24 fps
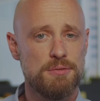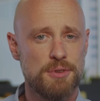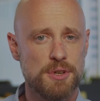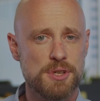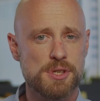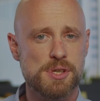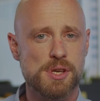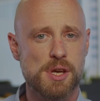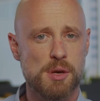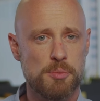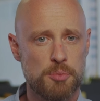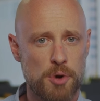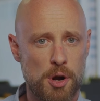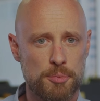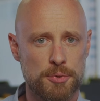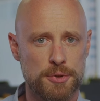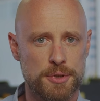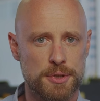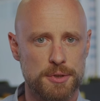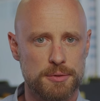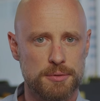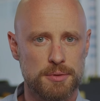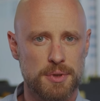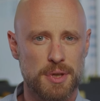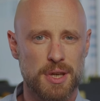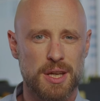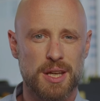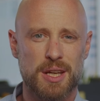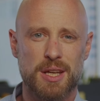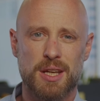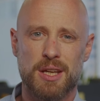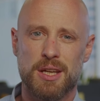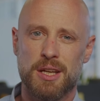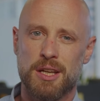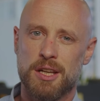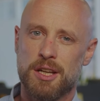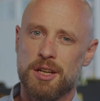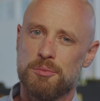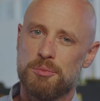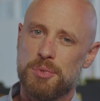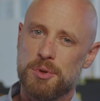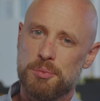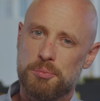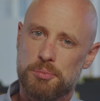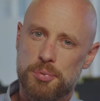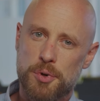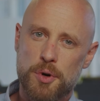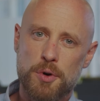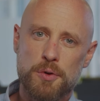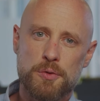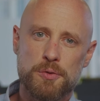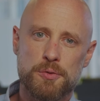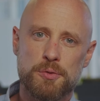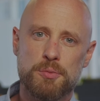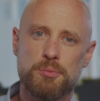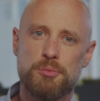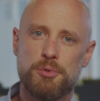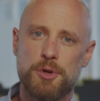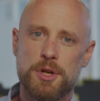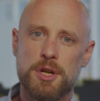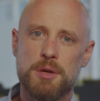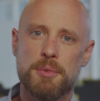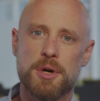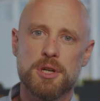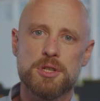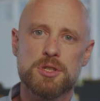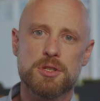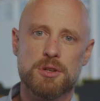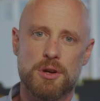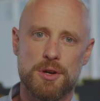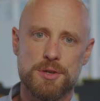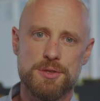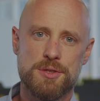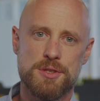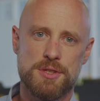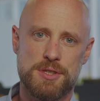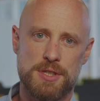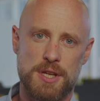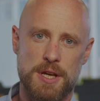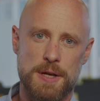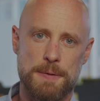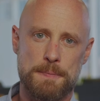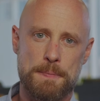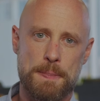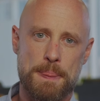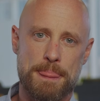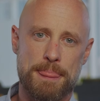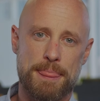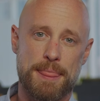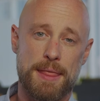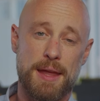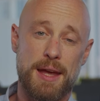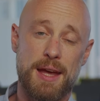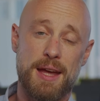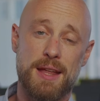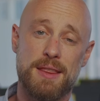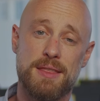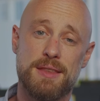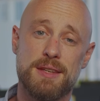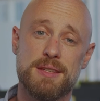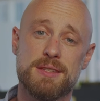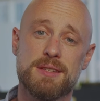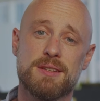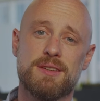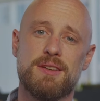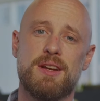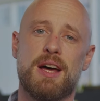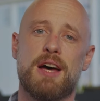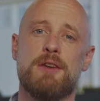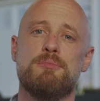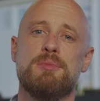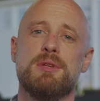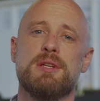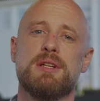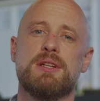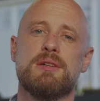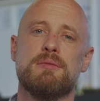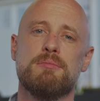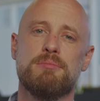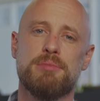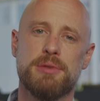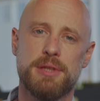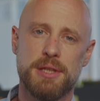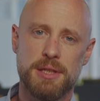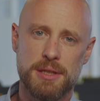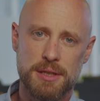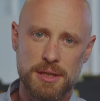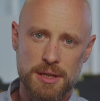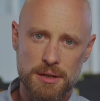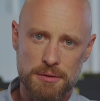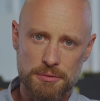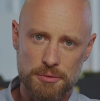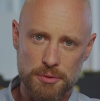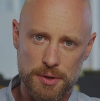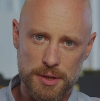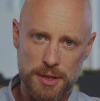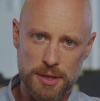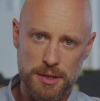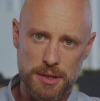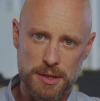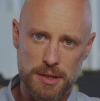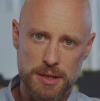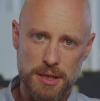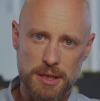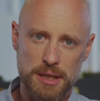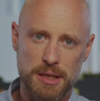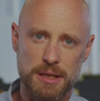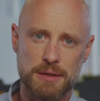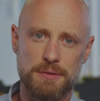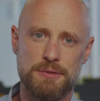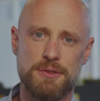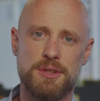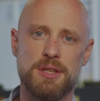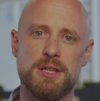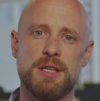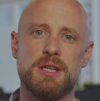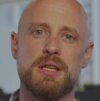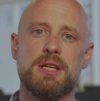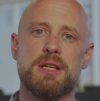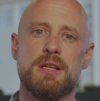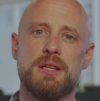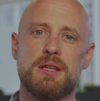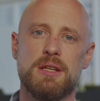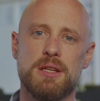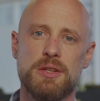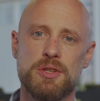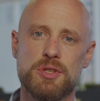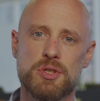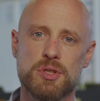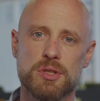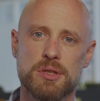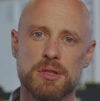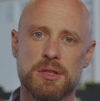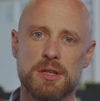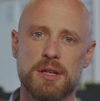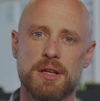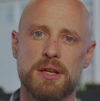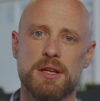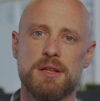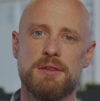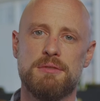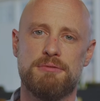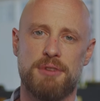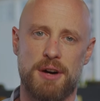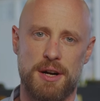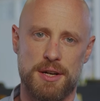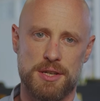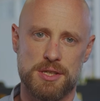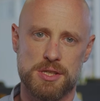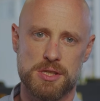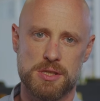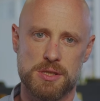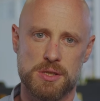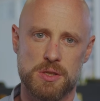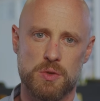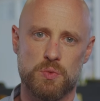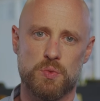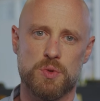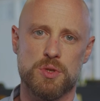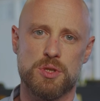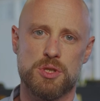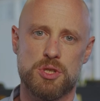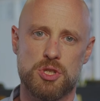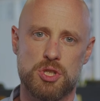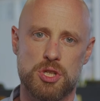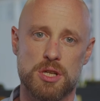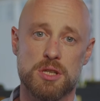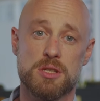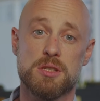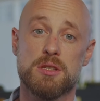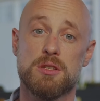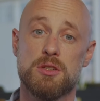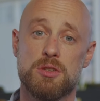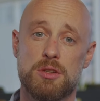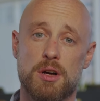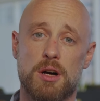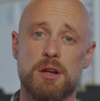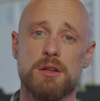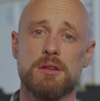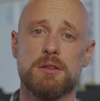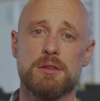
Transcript: fixing it properly. But both pretty much cost the same, and this could have been completely avoided if the initial advice was just done